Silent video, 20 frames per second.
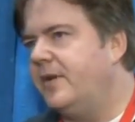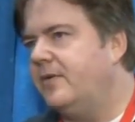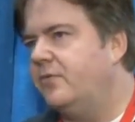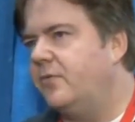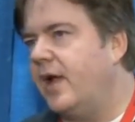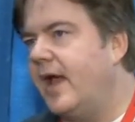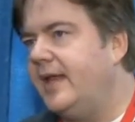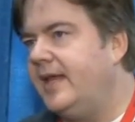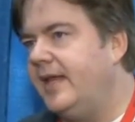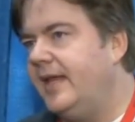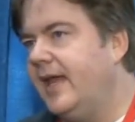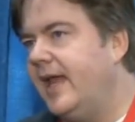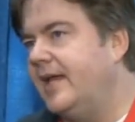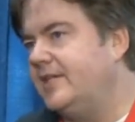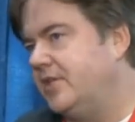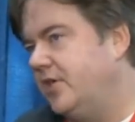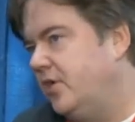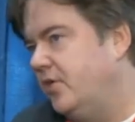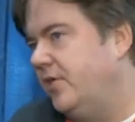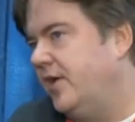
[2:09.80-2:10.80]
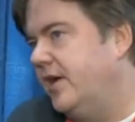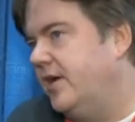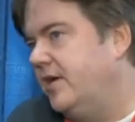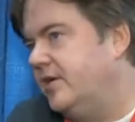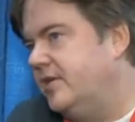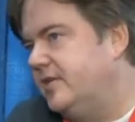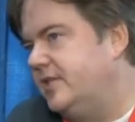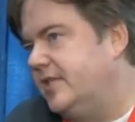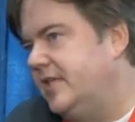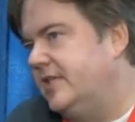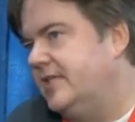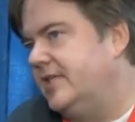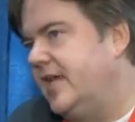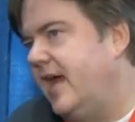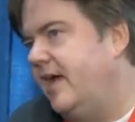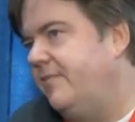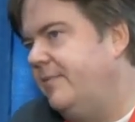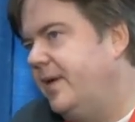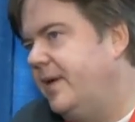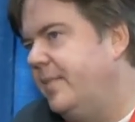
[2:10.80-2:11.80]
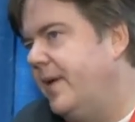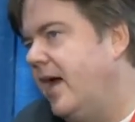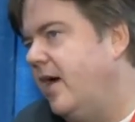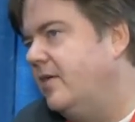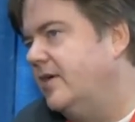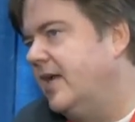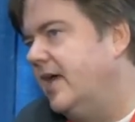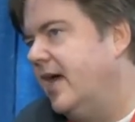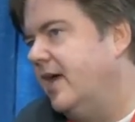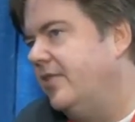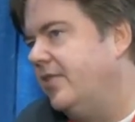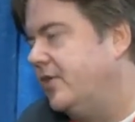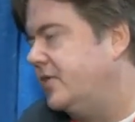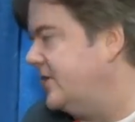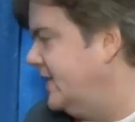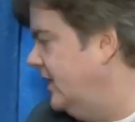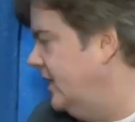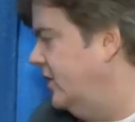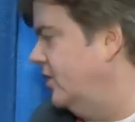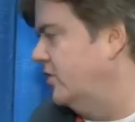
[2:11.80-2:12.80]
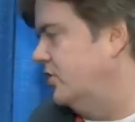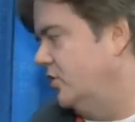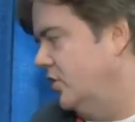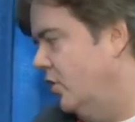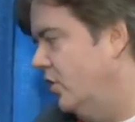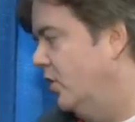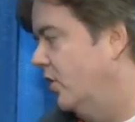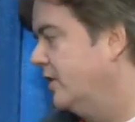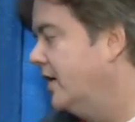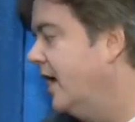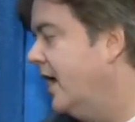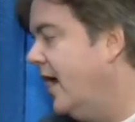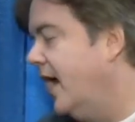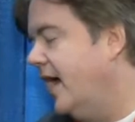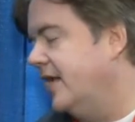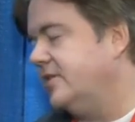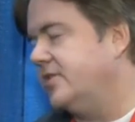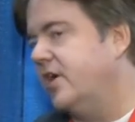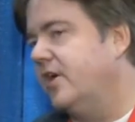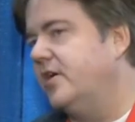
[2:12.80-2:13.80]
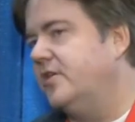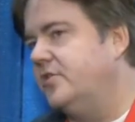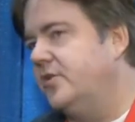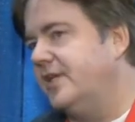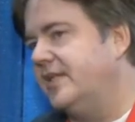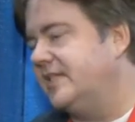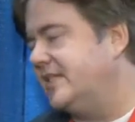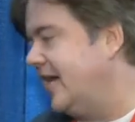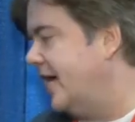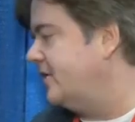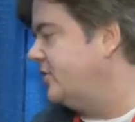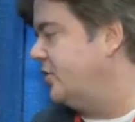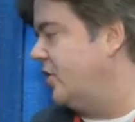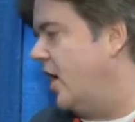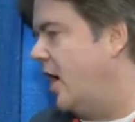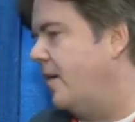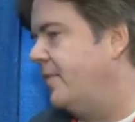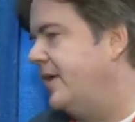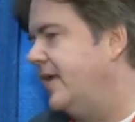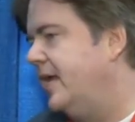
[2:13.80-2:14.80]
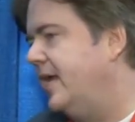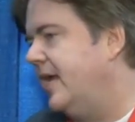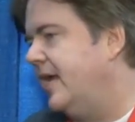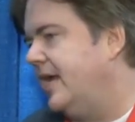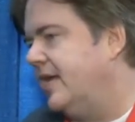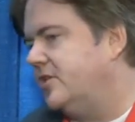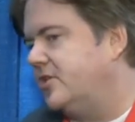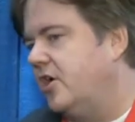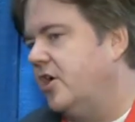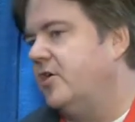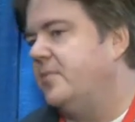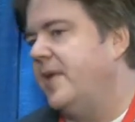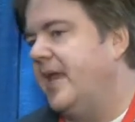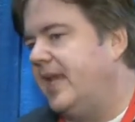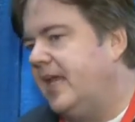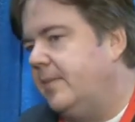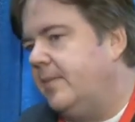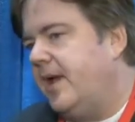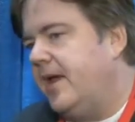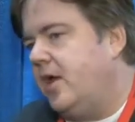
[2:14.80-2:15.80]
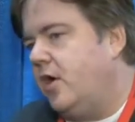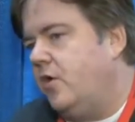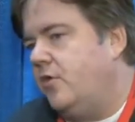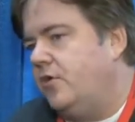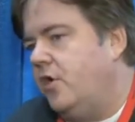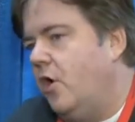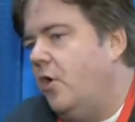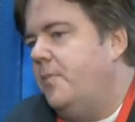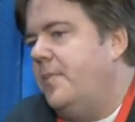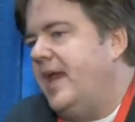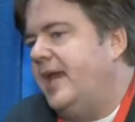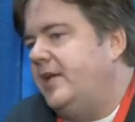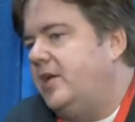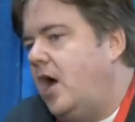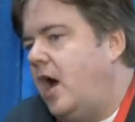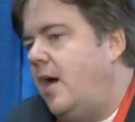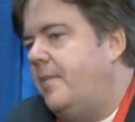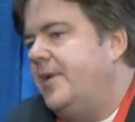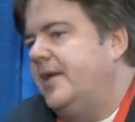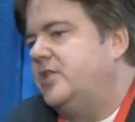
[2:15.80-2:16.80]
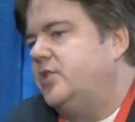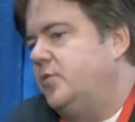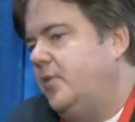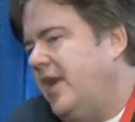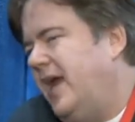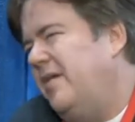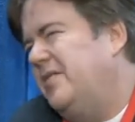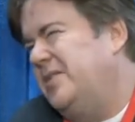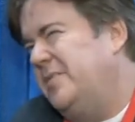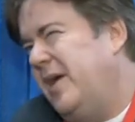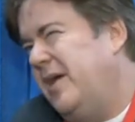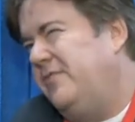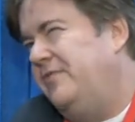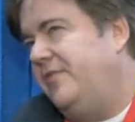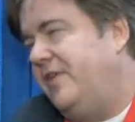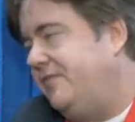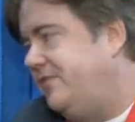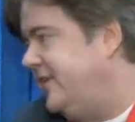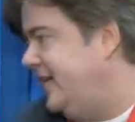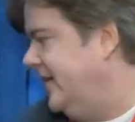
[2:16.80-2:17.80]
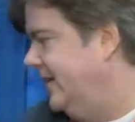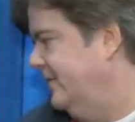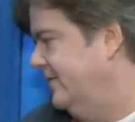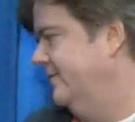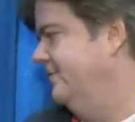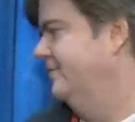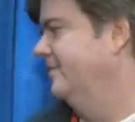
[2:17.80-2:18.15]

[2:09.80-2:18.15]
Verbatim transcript: been writing as a career since I've been about uh, 13 years old. I started doing sketch comedy and I started making my own homemade comics when I was about 15.